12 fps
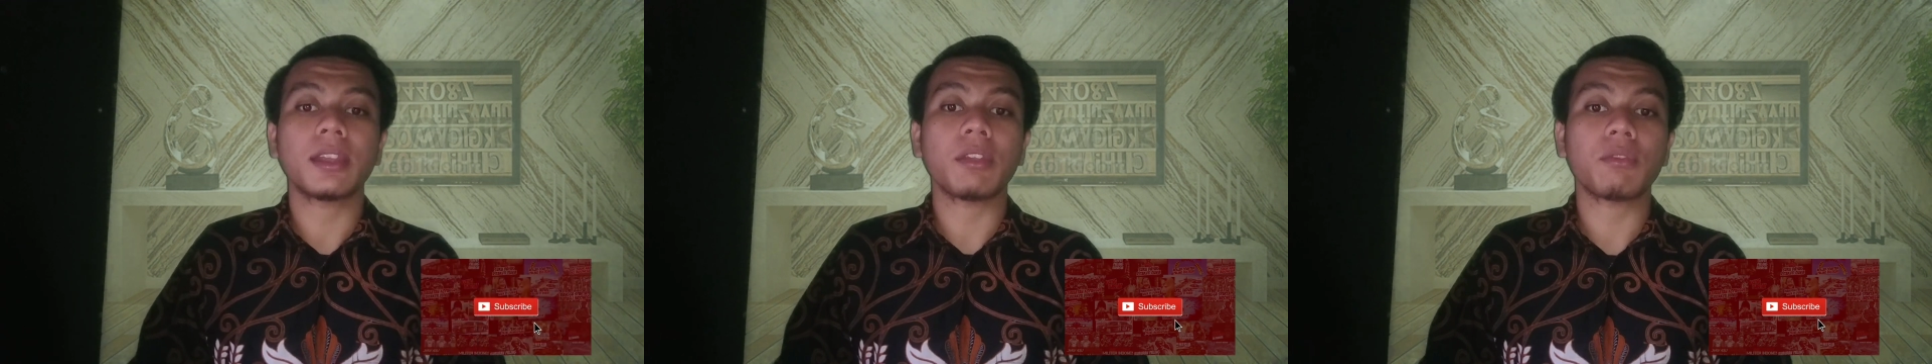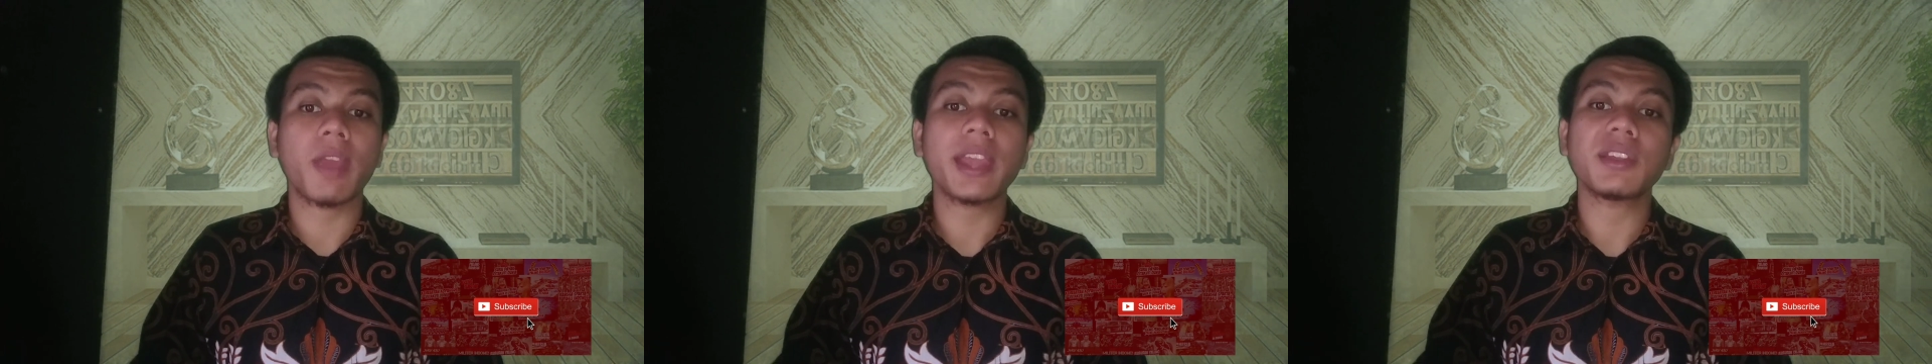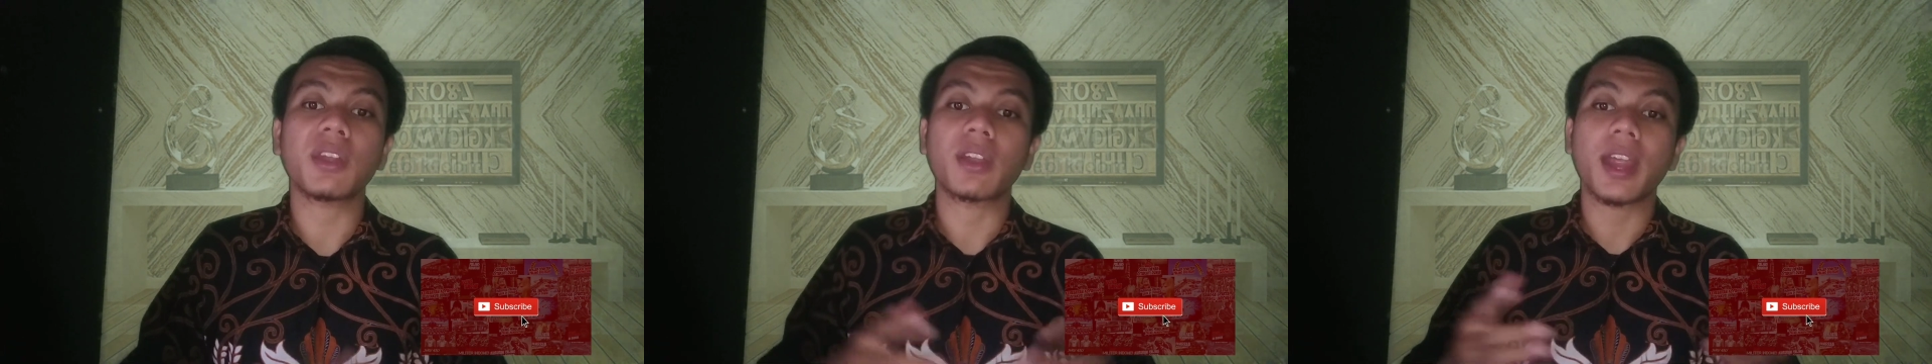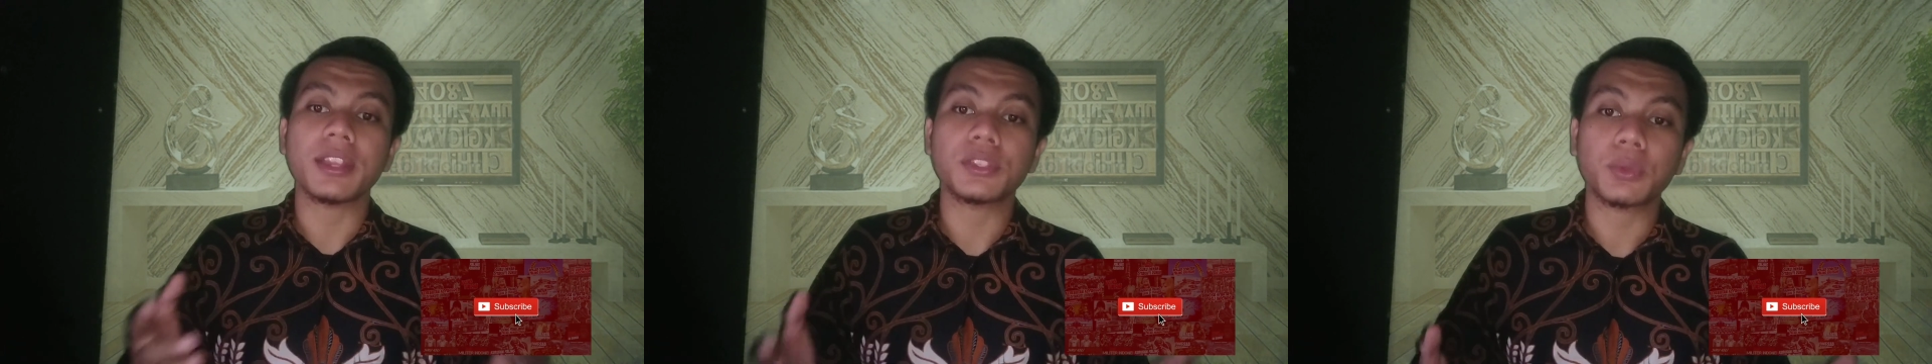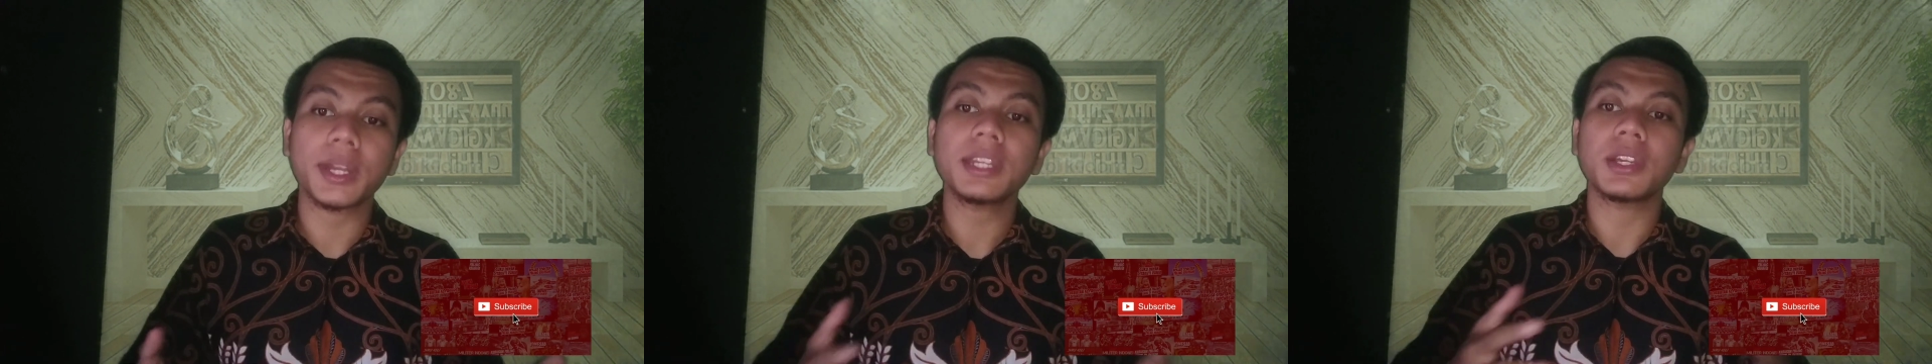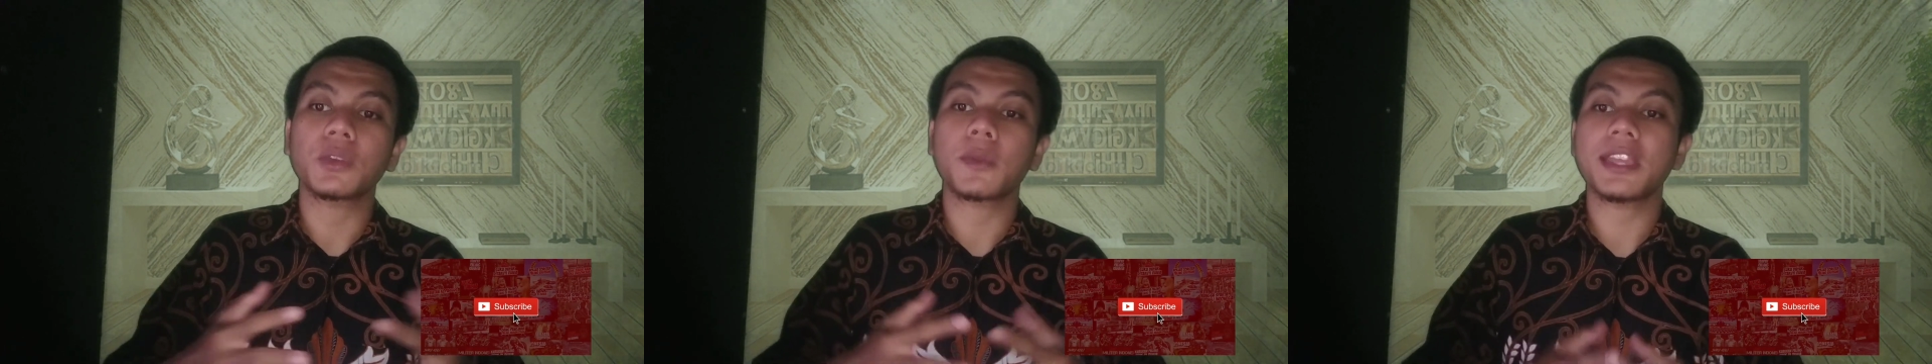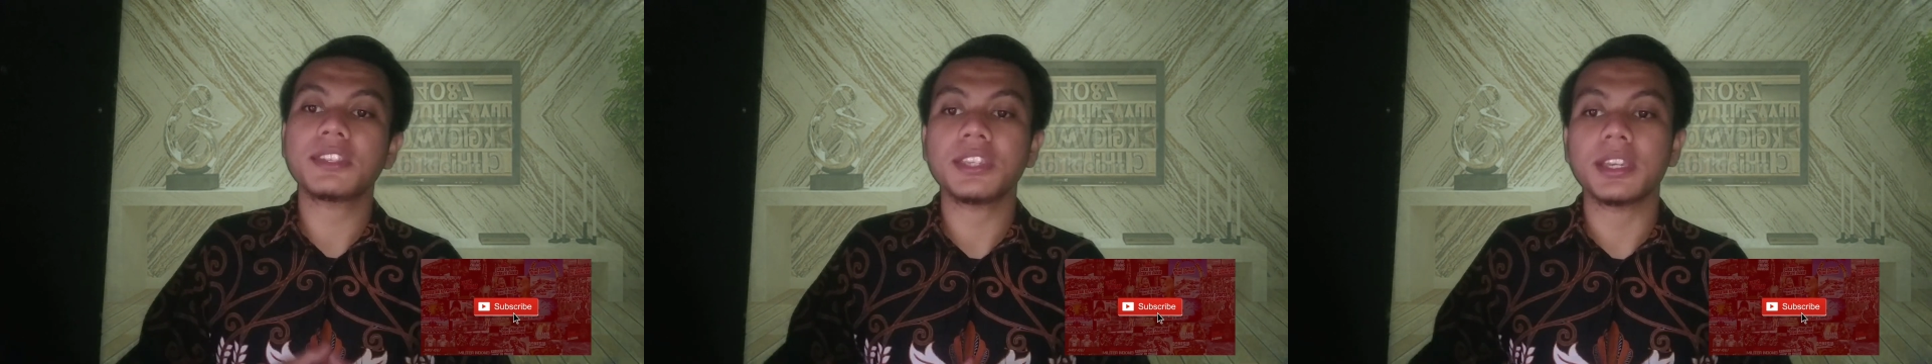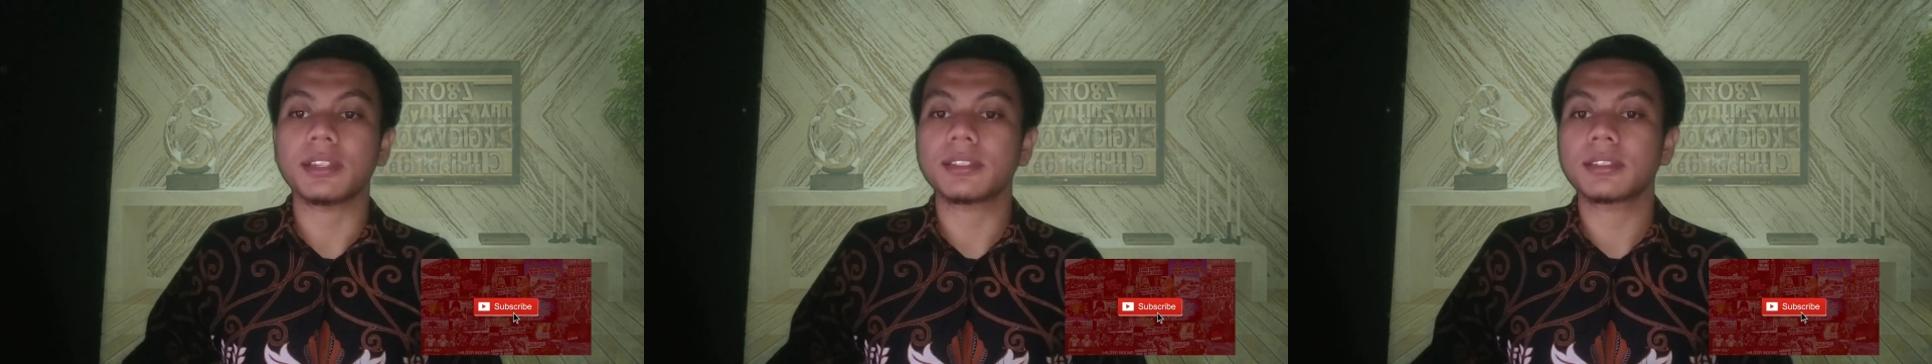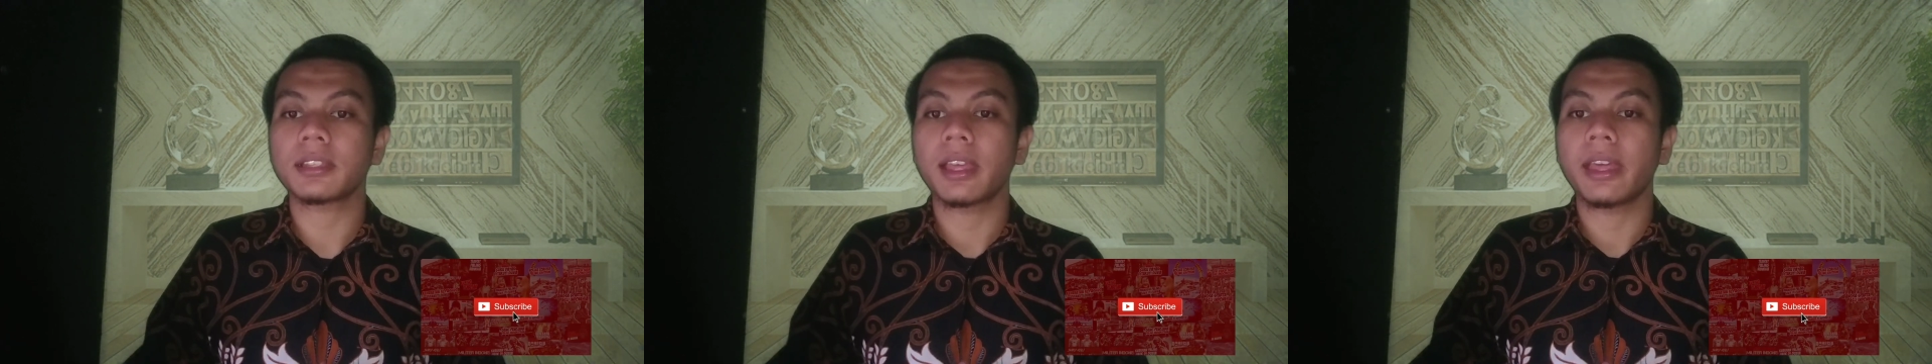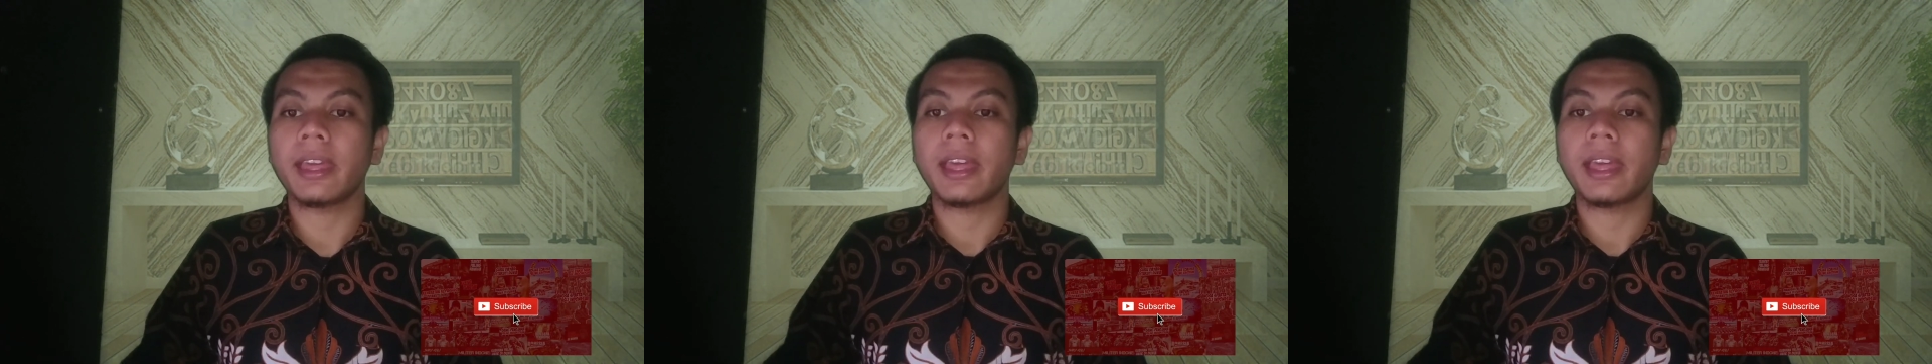terrified of answering the questions.